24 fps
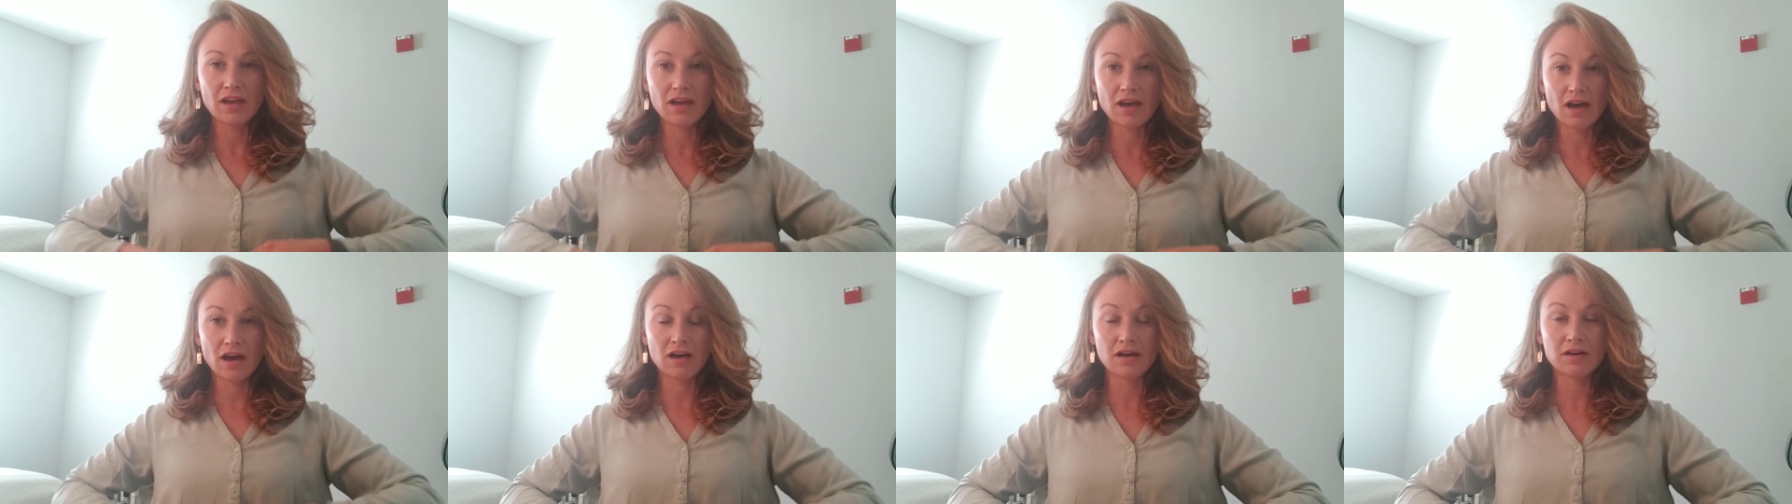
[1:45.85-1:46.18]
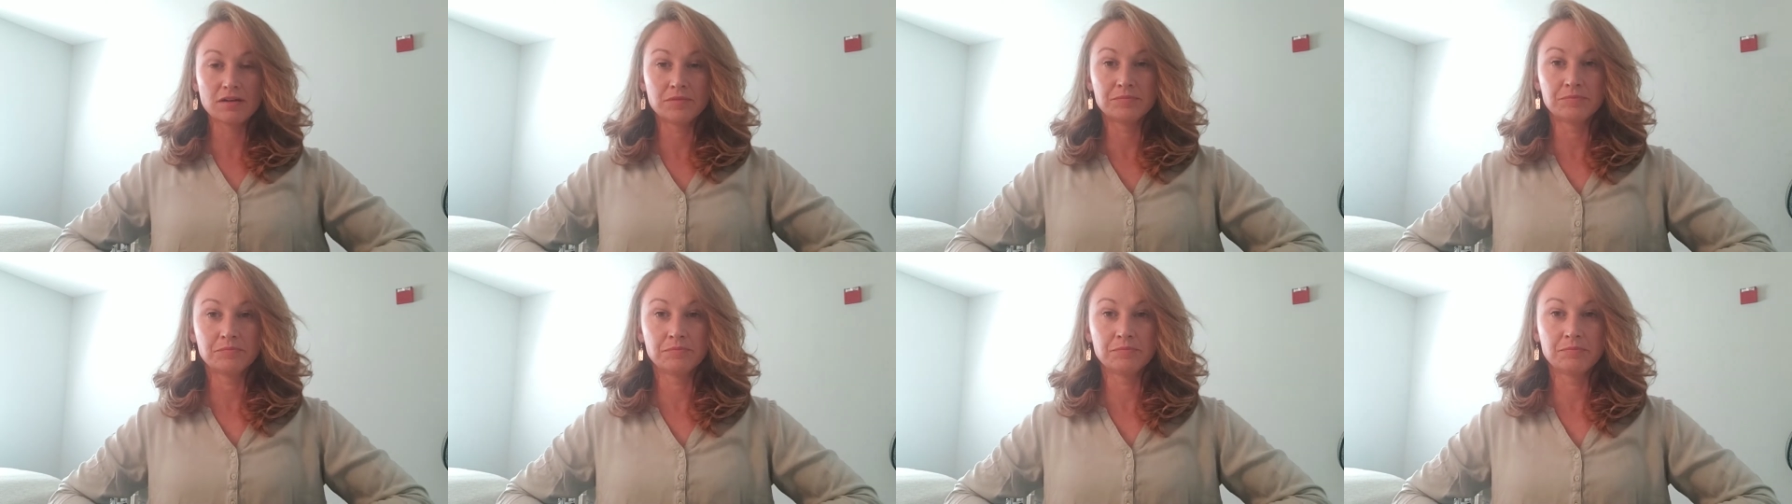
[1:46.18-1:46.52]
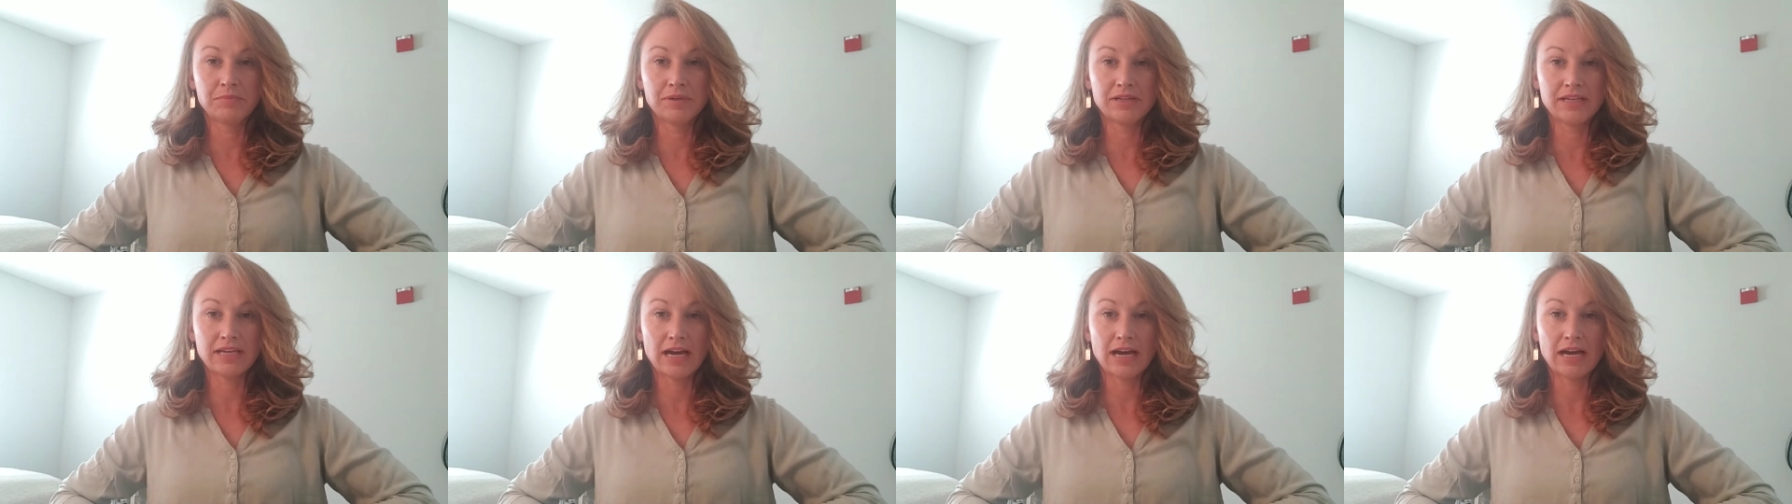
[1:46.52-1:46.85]
Um,
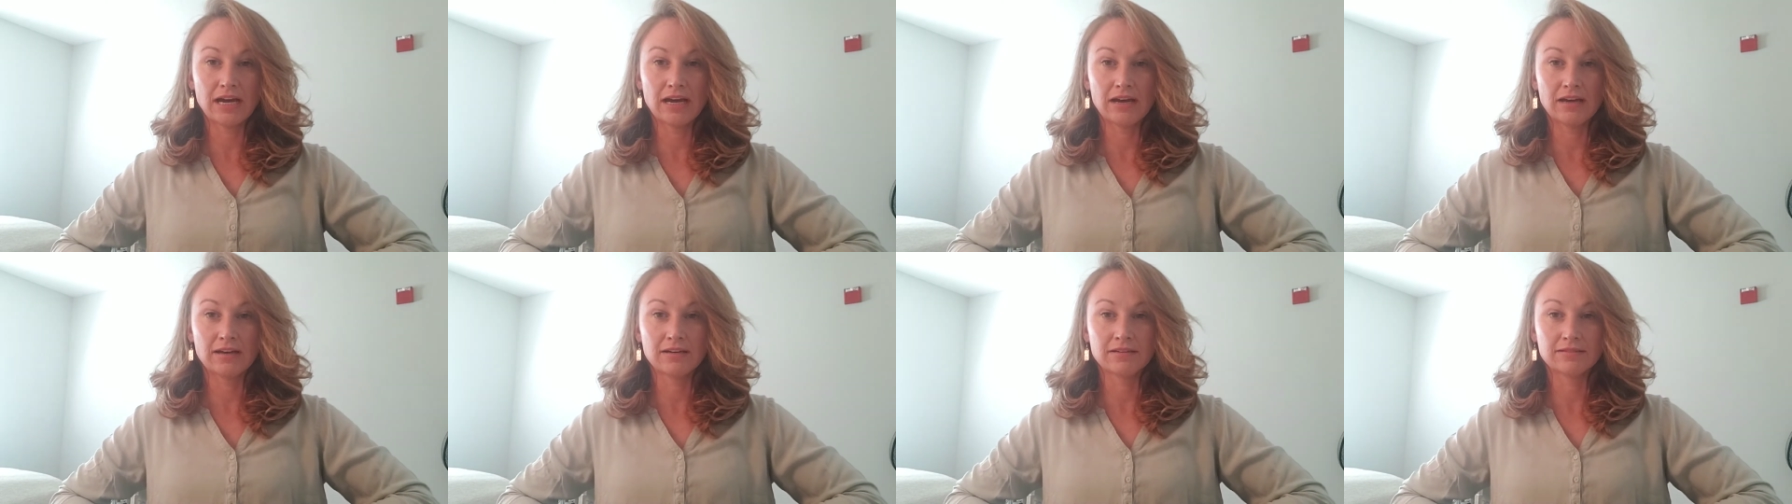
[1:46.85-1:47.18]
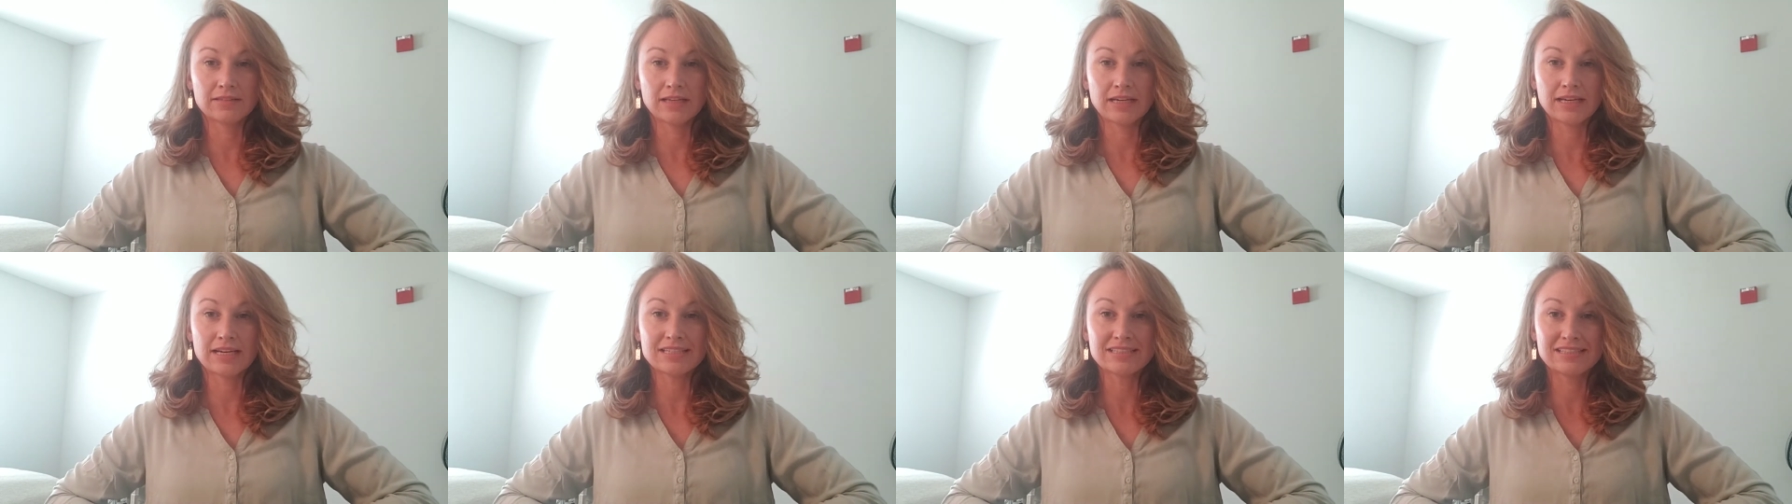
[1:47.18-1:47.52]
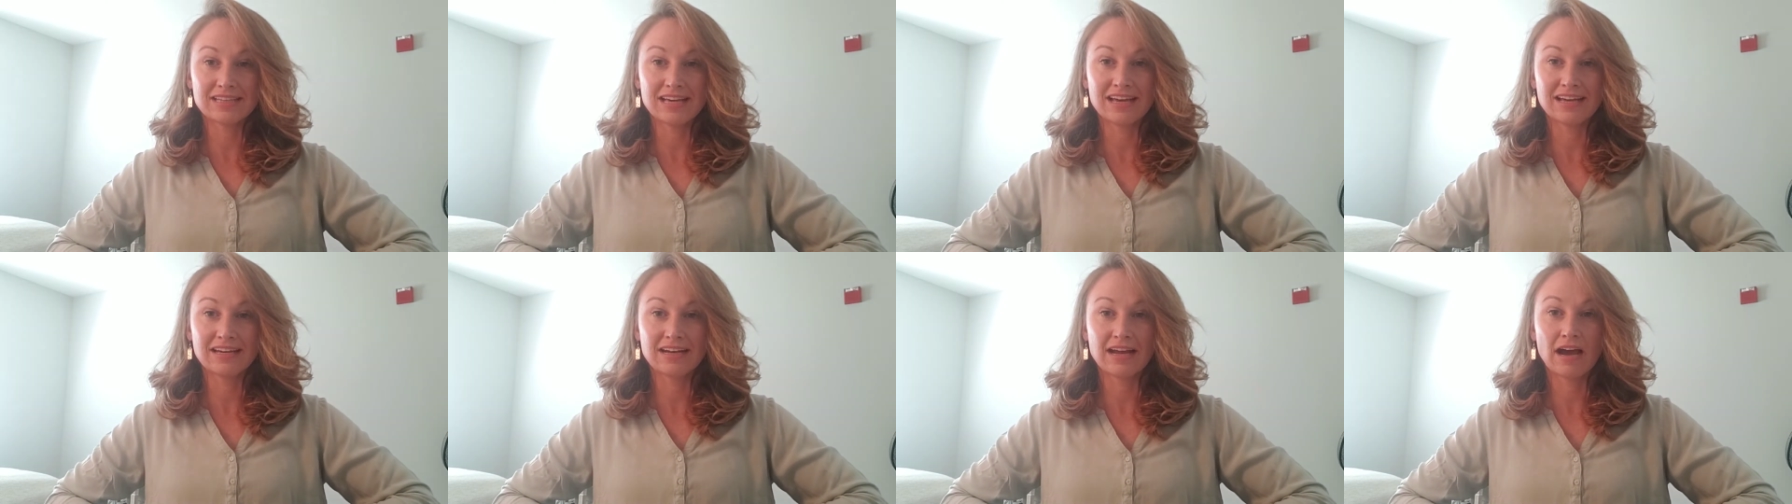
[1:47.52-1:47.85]
but yeah, like I
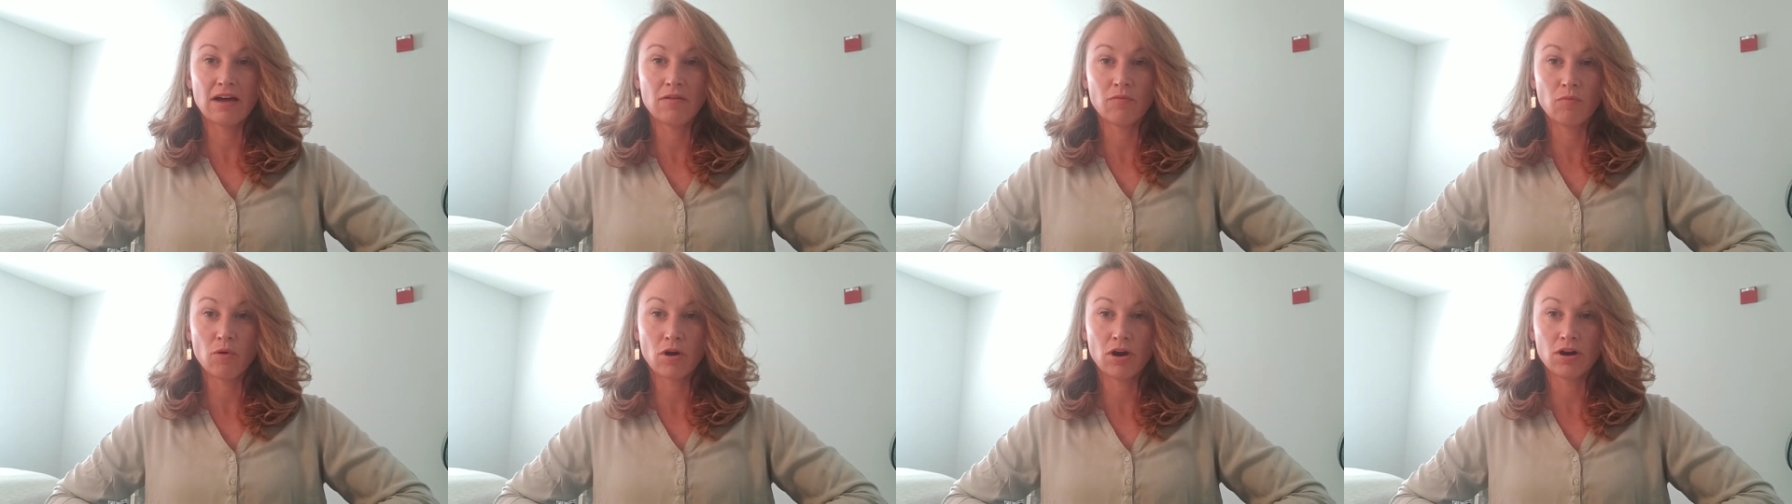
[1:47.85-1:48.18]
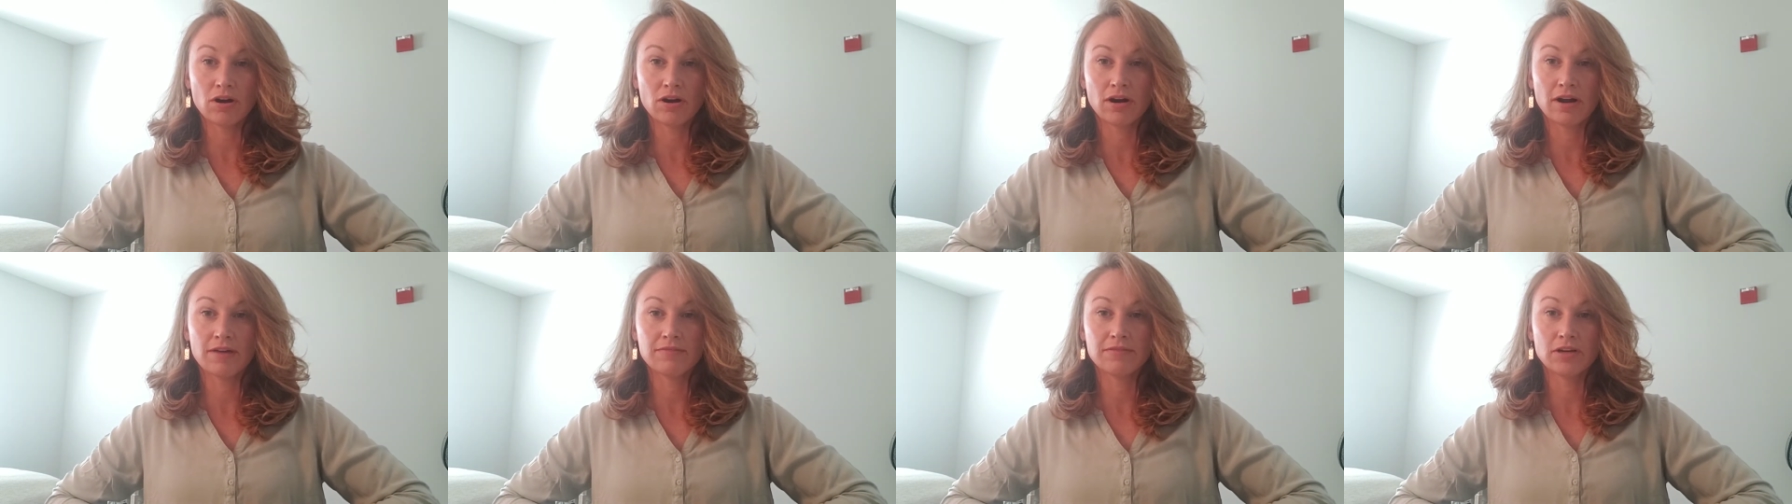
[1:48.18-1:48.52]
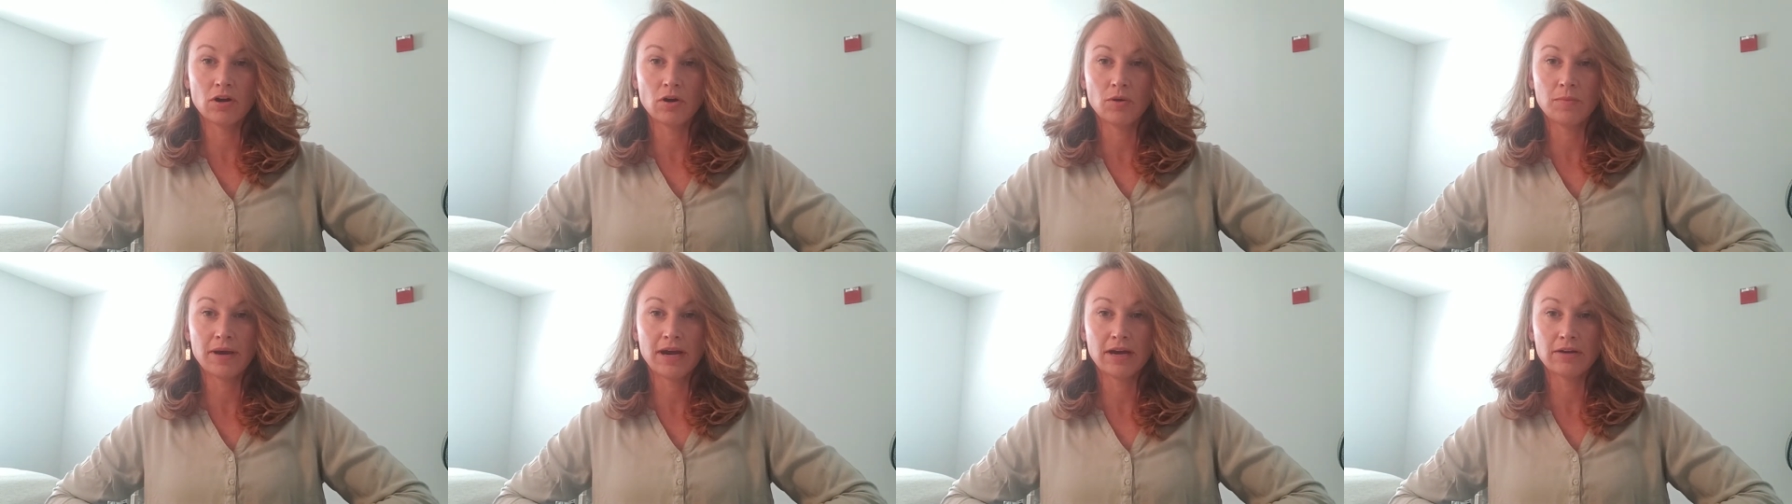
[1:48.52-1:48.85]
said, have water, have a
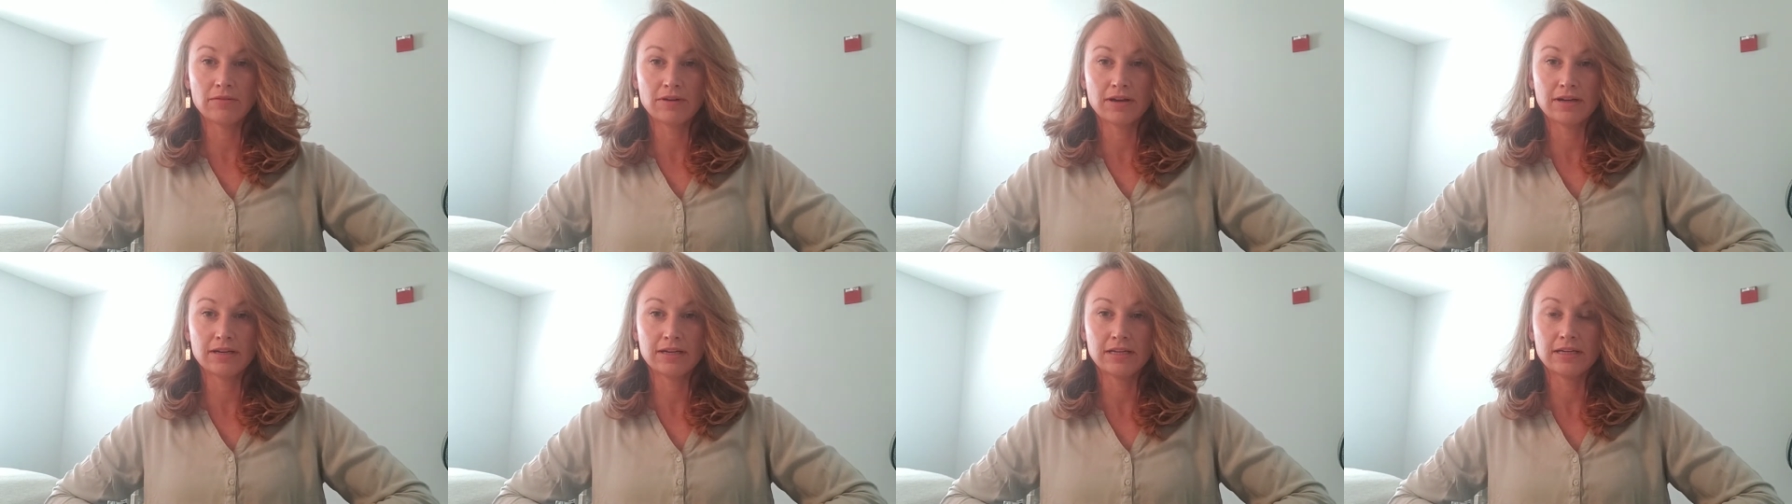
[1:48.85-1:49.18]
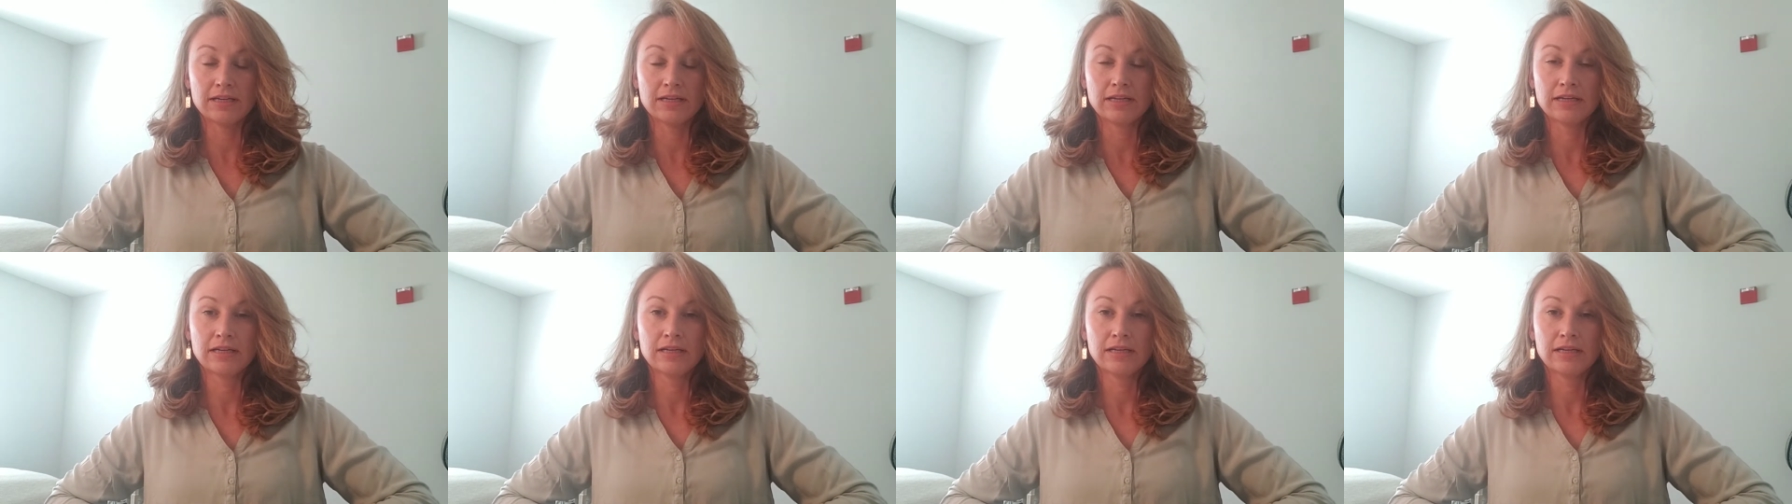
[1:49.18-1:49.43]
go bag ready,